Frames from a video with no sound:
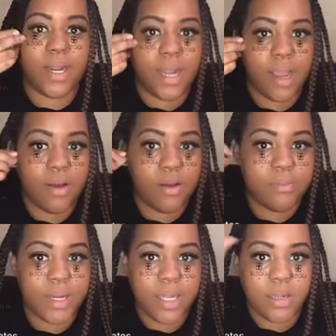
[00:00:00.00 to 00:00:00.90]
now,
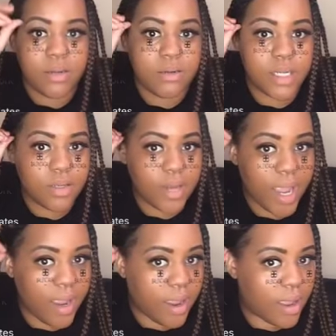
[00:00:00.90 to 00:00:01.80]
but it's
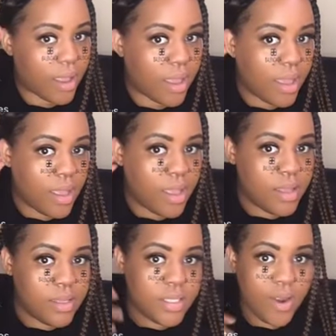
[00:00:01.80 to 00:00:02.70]
okay.
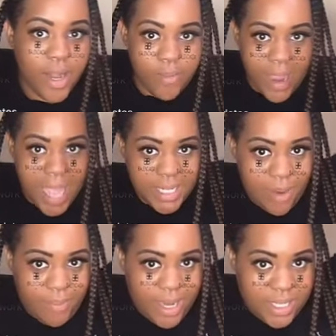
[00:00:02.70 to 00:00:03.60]
So anyway, as
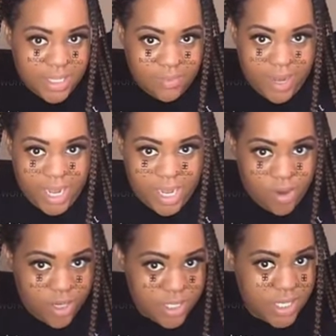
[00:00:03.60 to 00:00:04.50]
I braid this right here,
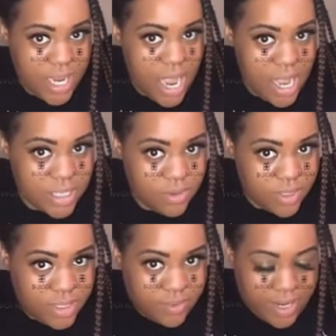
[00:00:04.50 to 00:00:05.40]
you're going to see how I do
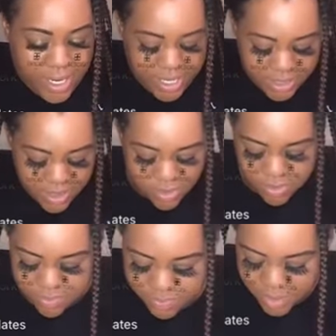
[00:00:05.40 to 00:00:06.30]
this right here. So
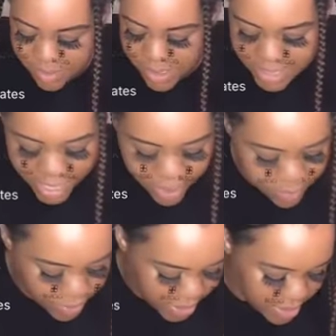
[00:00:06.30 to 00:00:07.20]
I'm going to take
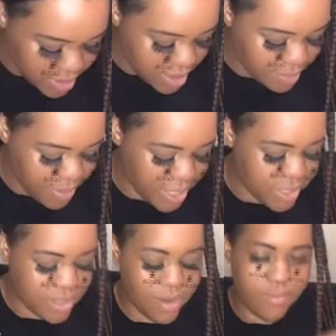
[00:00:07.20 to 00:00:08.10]
one
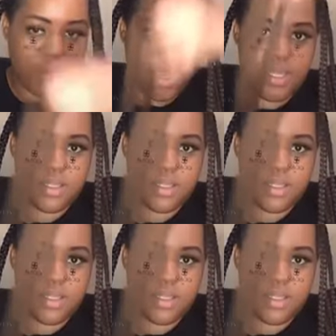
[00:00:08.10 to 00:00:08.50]
piece of this,